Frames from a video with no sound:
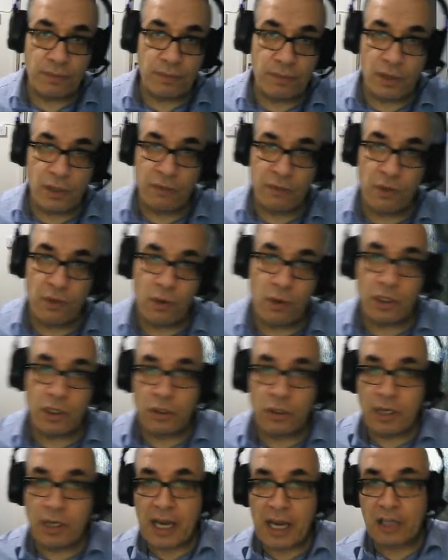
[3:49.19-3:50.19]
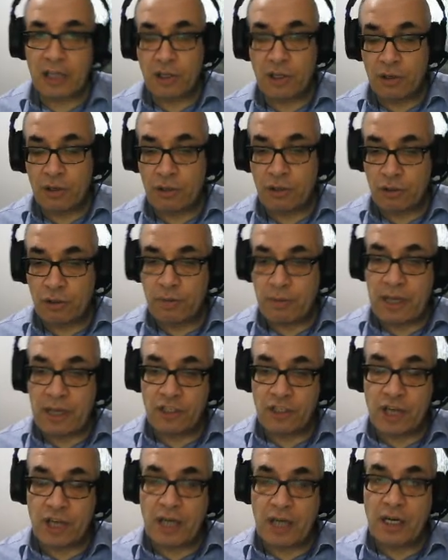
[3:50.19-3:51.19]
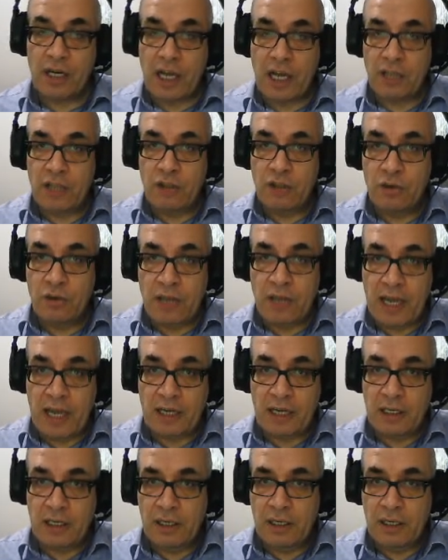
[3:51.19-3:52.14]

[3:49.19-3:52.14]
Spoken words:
If you want, you can go to my channel and you can